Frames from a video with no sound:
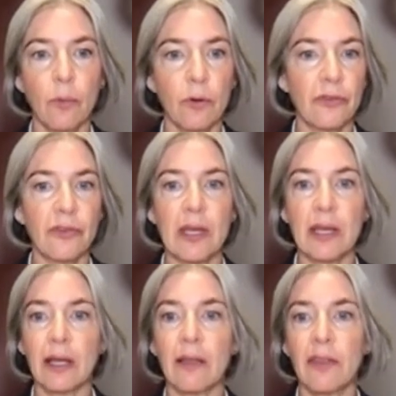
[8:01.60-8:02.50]
we're
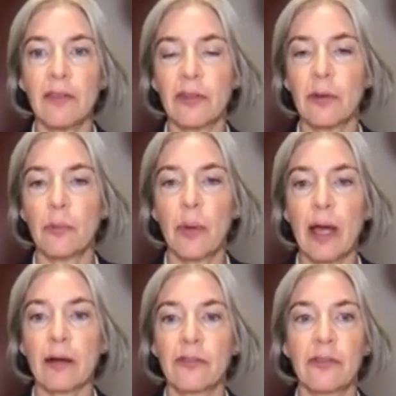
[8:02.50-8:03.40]
seeing these
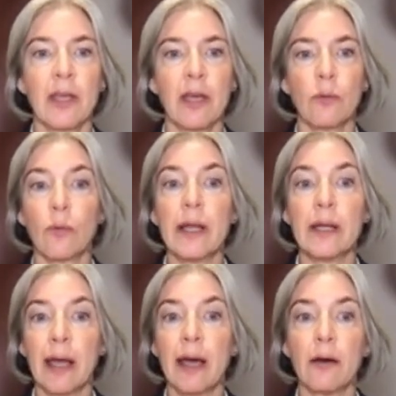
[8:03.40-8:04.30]
impacts
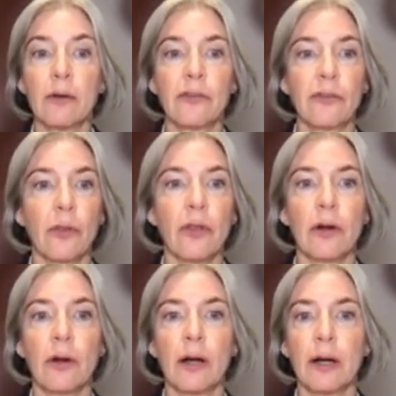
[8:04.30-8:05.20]
right now. So
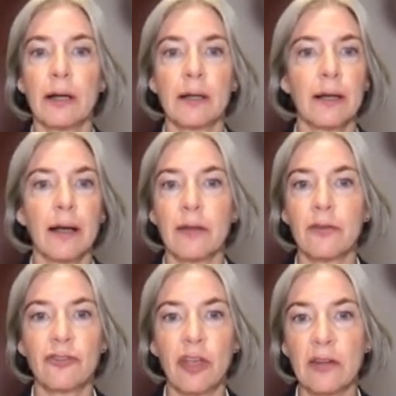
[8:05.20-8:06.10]
there are
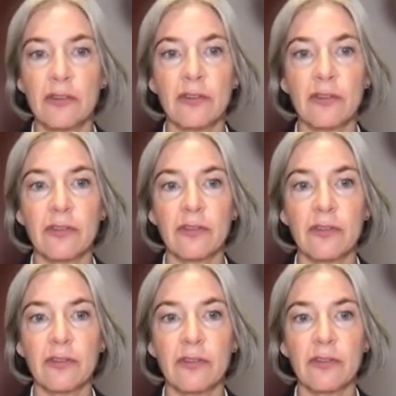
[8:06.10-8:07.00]
changes that are
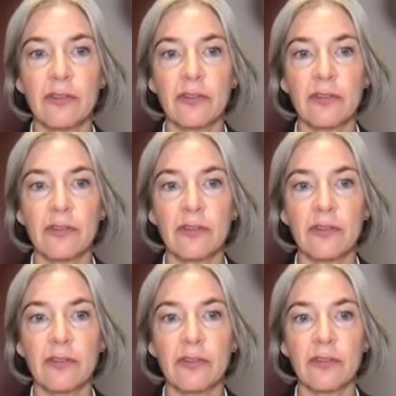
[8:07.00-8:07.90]
affecting,
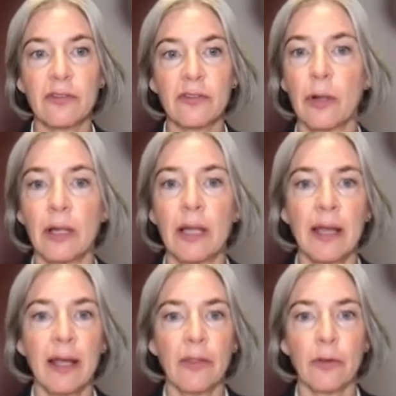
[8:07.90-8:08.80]
for example,
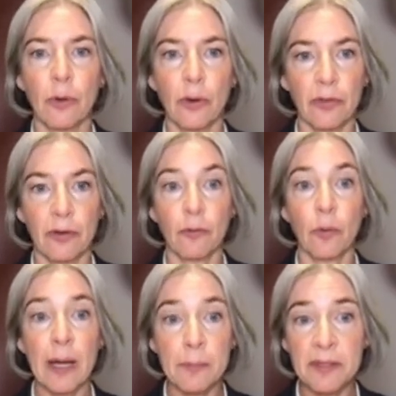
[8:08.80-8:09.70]
the growth of
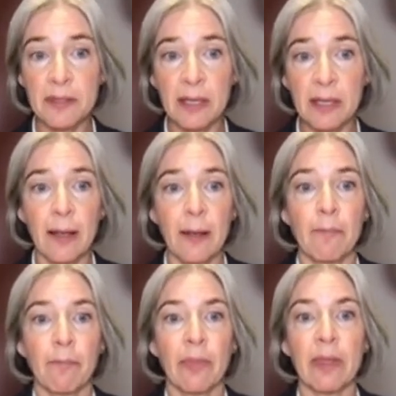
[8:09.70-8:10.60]
grapes,
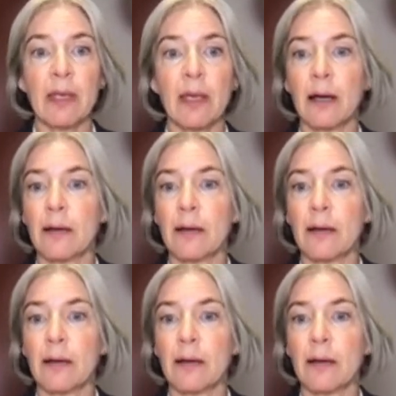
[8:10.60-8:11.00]
the